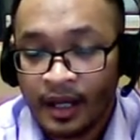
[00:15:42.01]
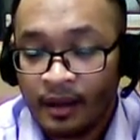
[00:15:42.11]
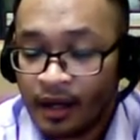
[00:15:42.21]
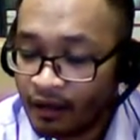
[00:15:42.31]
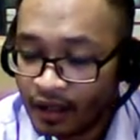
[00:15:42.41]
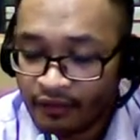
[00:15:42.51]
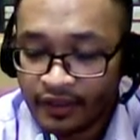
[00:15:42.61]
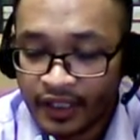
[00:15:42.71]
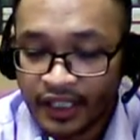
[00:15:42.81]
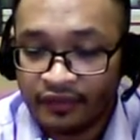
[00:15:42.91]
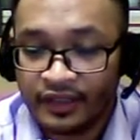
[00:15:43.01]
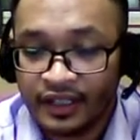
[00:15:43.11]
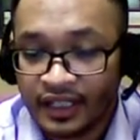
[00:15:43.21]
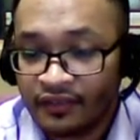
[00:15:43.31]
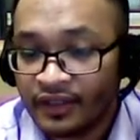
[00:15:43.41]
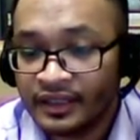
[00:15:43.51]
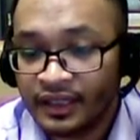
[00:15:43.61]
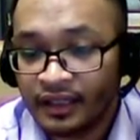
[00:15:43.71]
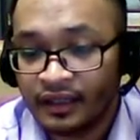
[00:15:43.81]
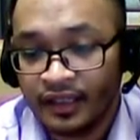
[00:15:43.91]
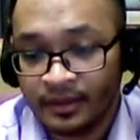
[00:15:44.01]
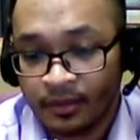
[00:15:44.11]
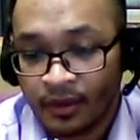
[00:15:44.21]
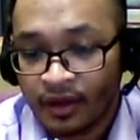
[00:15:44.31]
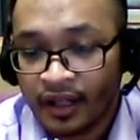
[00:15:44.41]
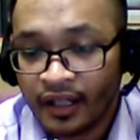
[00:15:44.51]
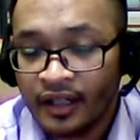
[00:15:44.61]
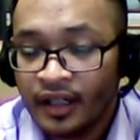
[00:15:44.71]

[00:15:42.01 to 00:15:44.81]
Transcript: however, if the refresh circuit is broken,